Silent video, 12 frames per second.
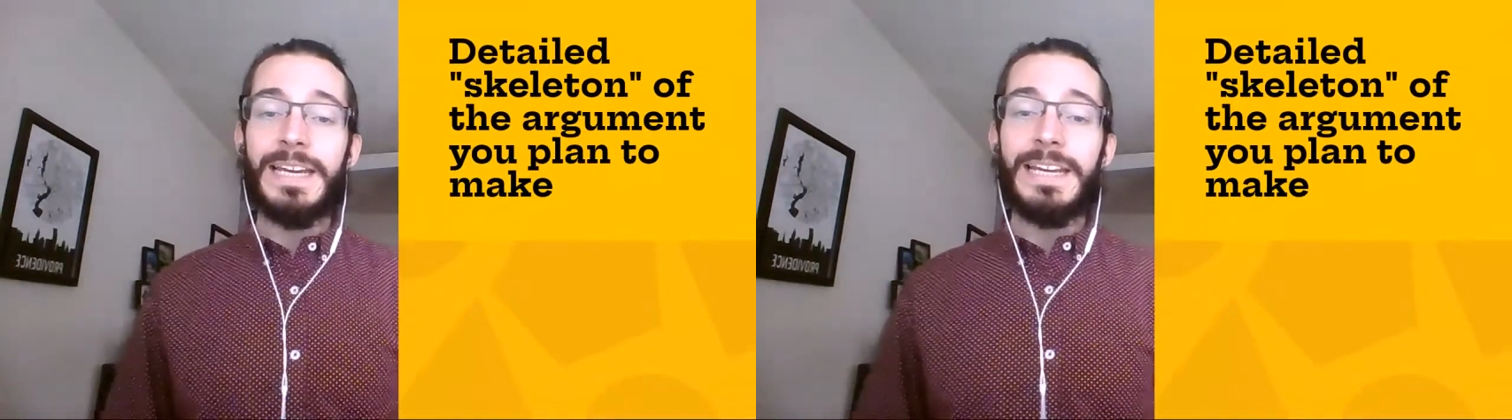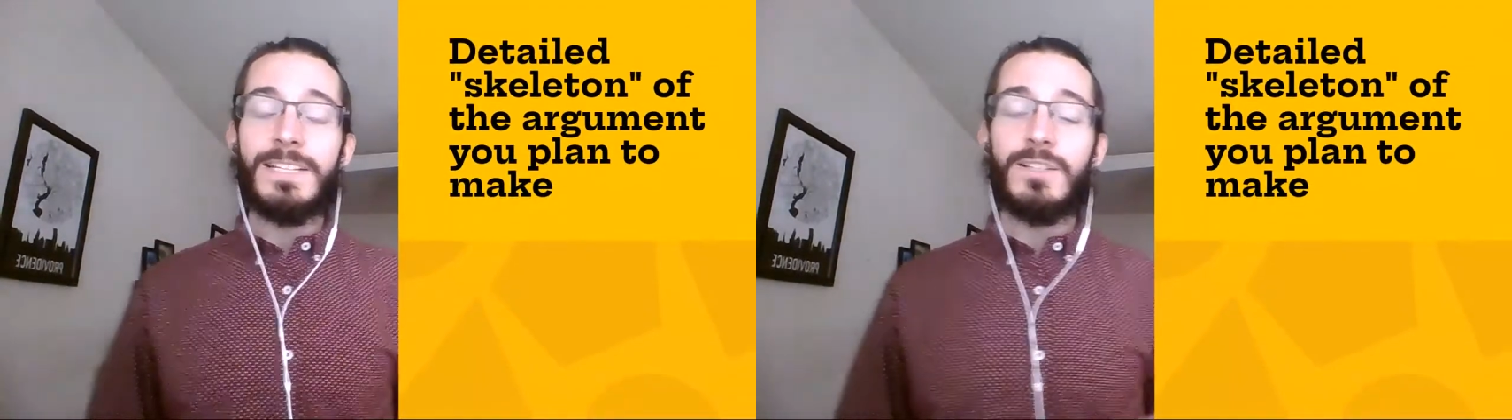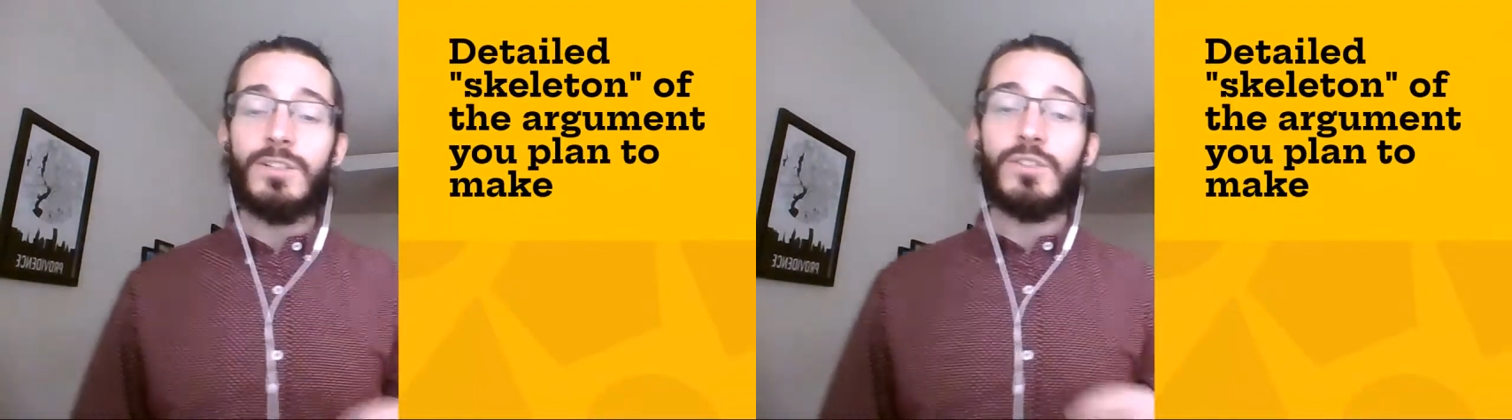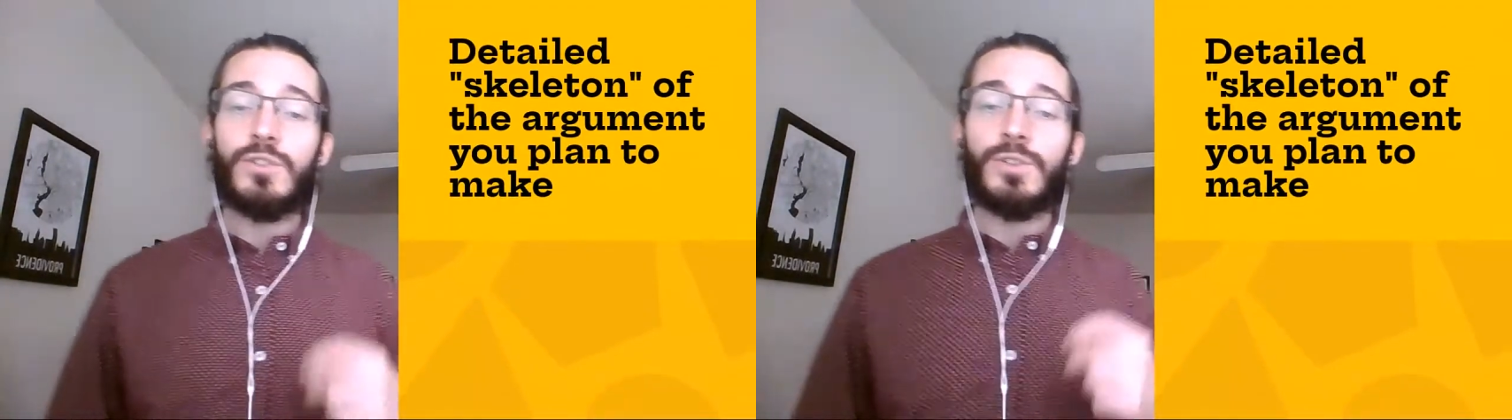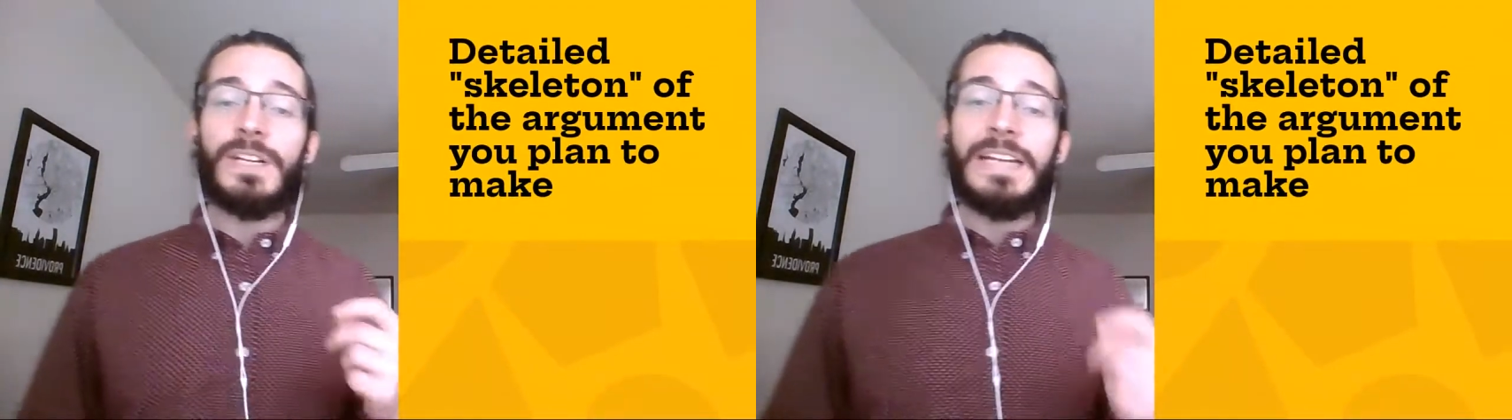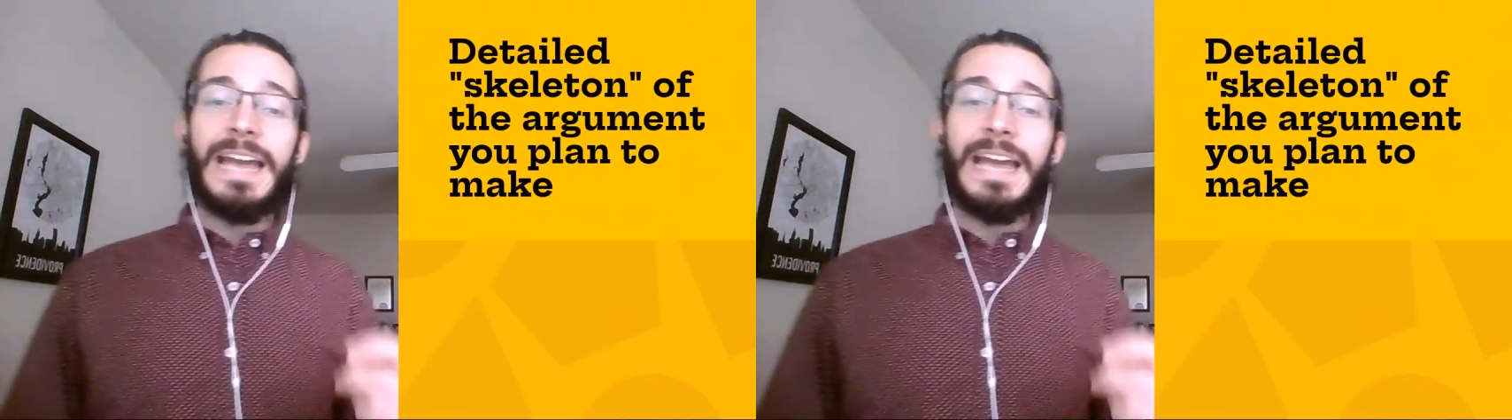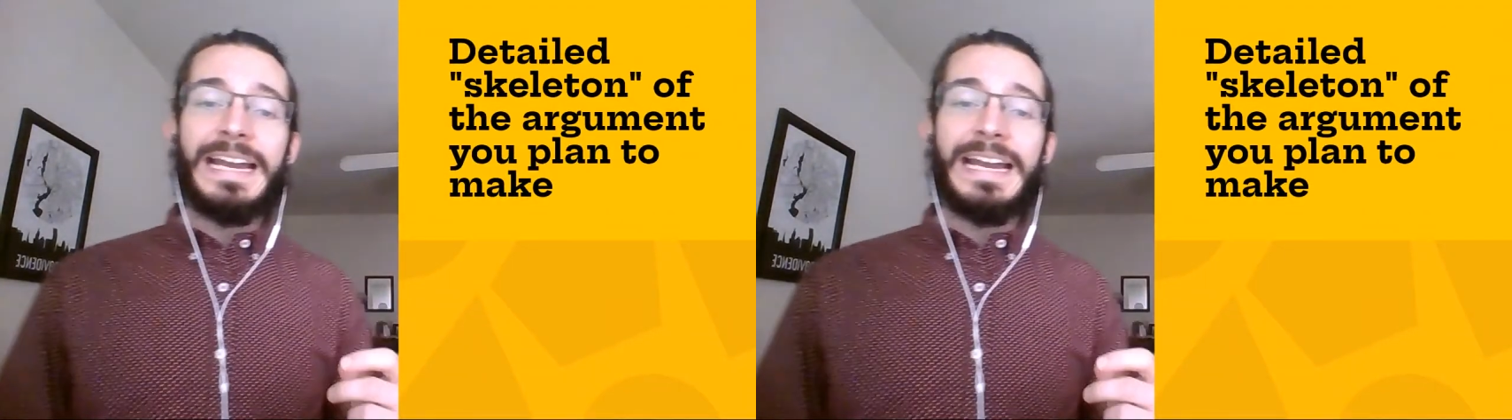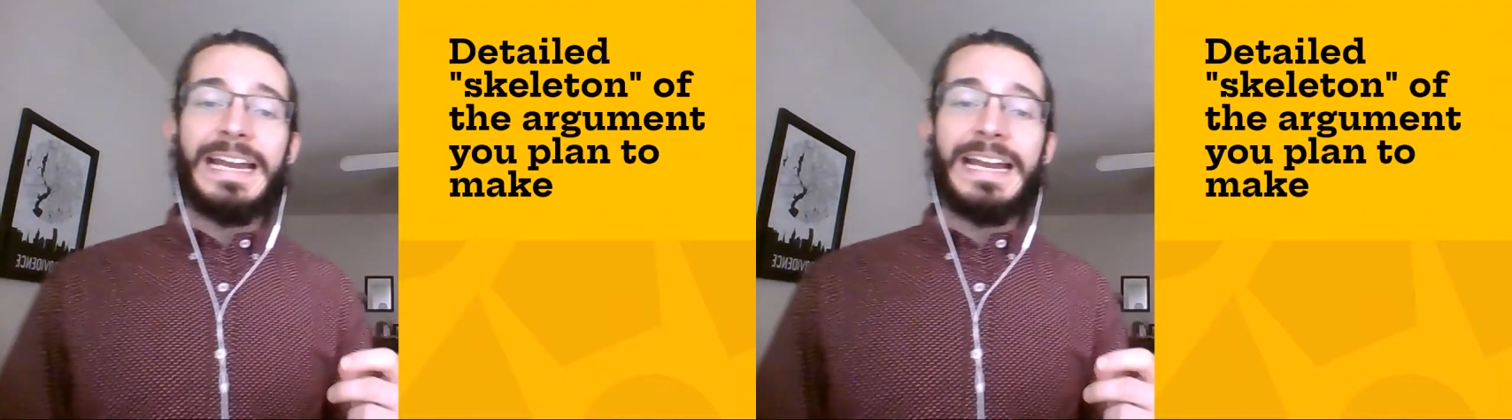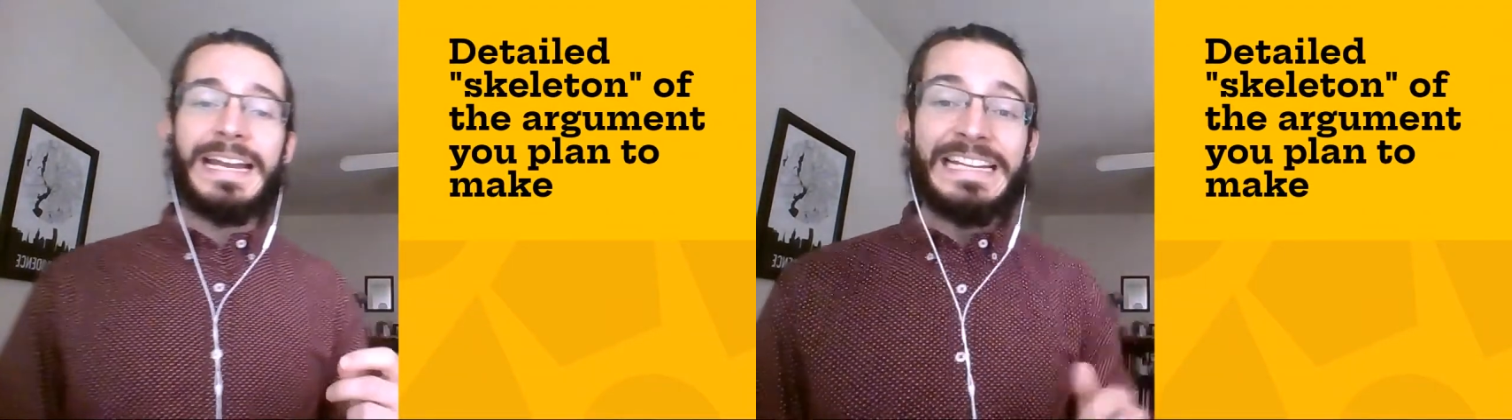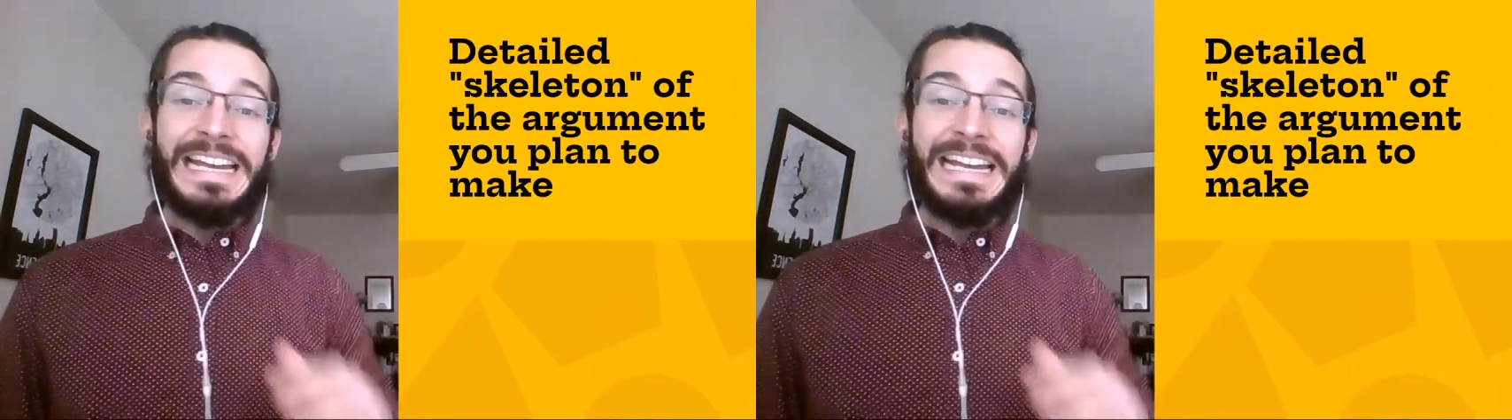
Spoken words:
is creating